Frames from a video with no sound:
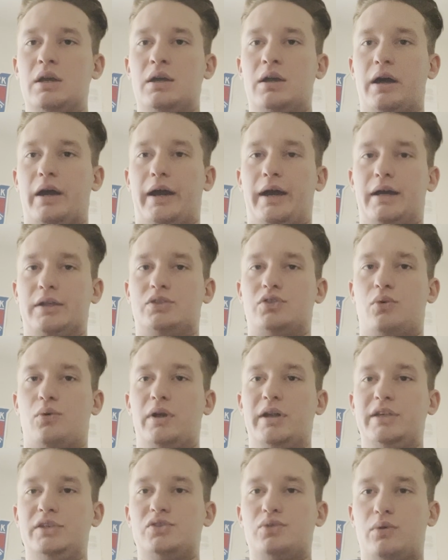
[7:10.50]

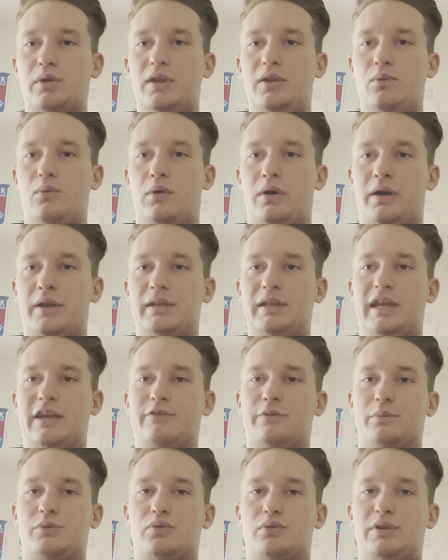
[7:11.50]
2021, he
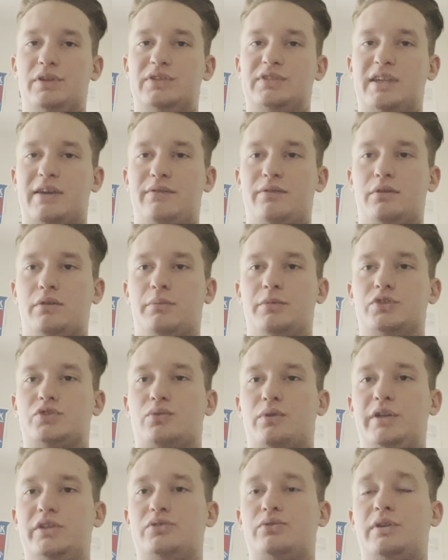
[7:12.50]
gave up 27 homers.
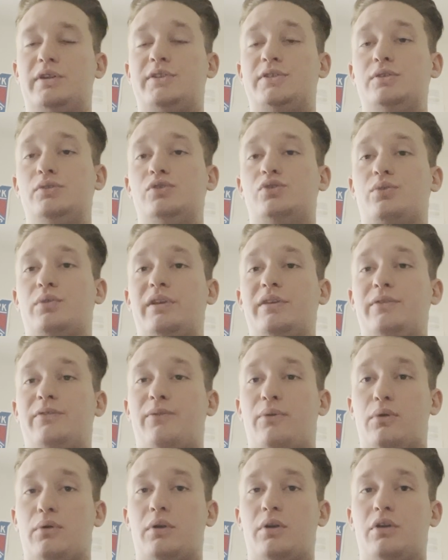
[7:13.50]
2022,
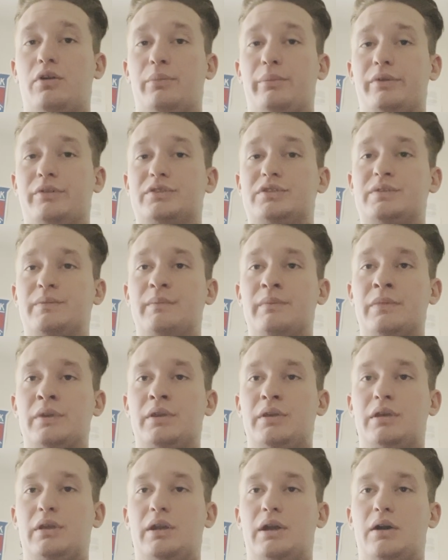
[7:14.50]
24 homers.
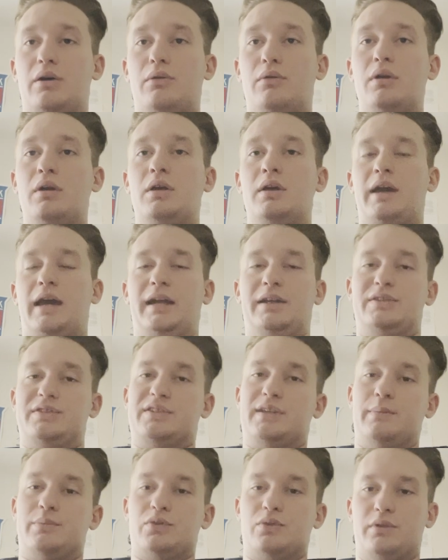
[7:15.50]
You know, I had to
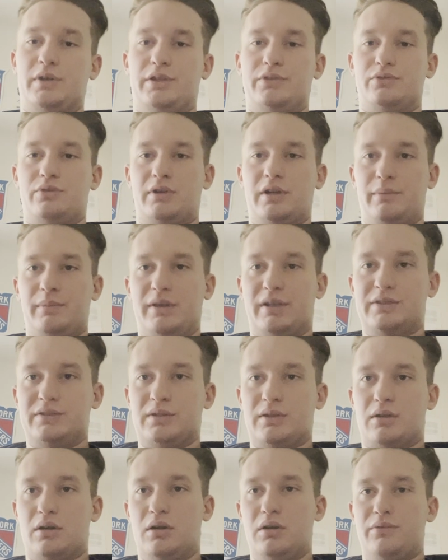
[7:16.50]
skip 2020 because
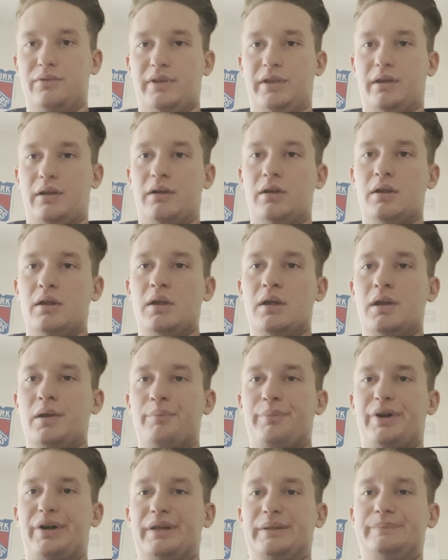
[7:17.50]
of the COVID year.
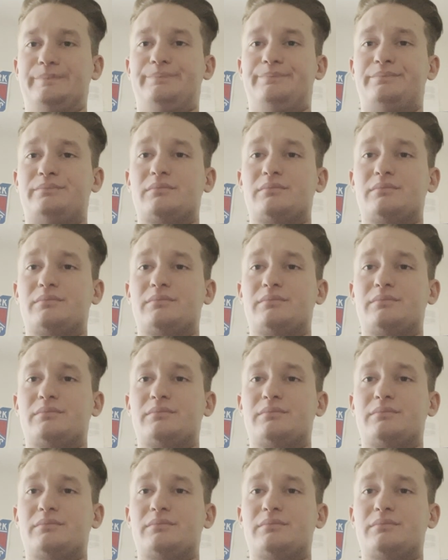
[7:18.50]
But